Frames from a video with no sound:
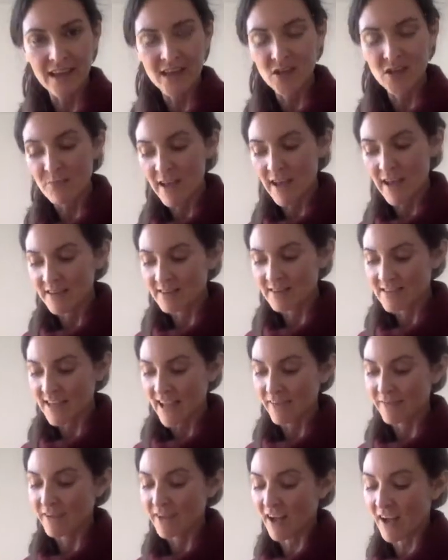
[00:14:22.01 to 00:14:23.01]
and you may just
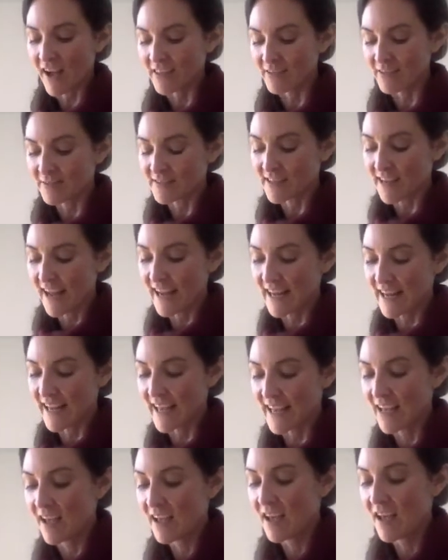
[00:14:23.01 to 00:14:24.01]
have a kind of
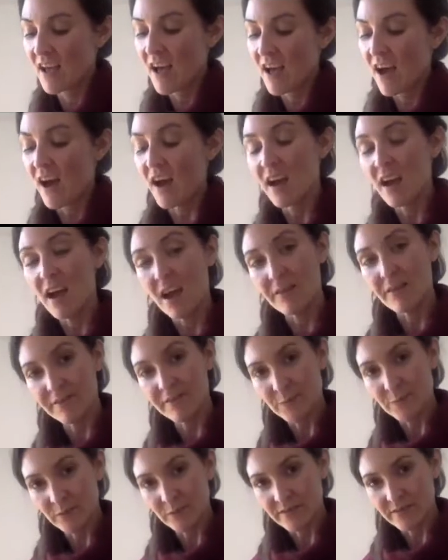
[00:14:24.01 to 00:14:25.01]
slightly
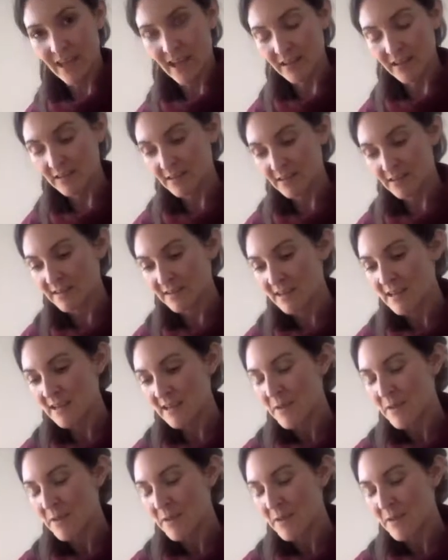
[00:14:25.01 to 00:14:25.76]
uncomfortable sense.